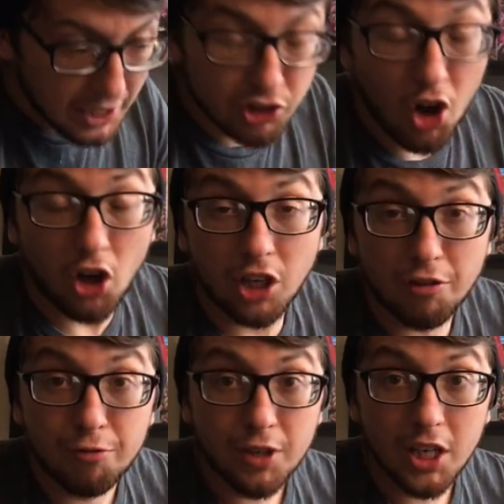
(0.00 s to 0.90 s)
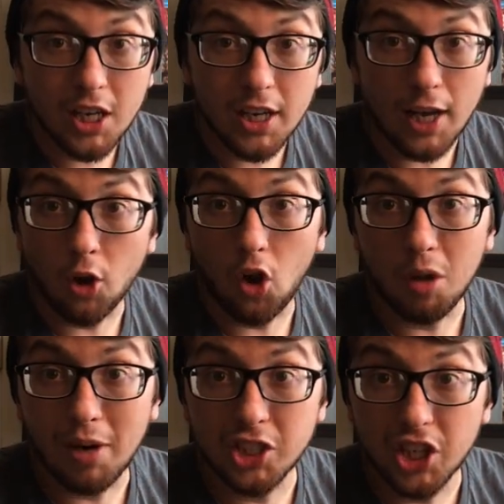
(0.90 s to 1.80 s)
It's not going to fit in at
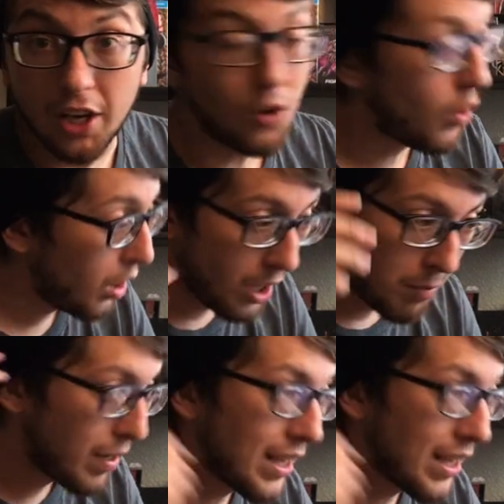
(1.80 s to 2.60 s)
all on my channel,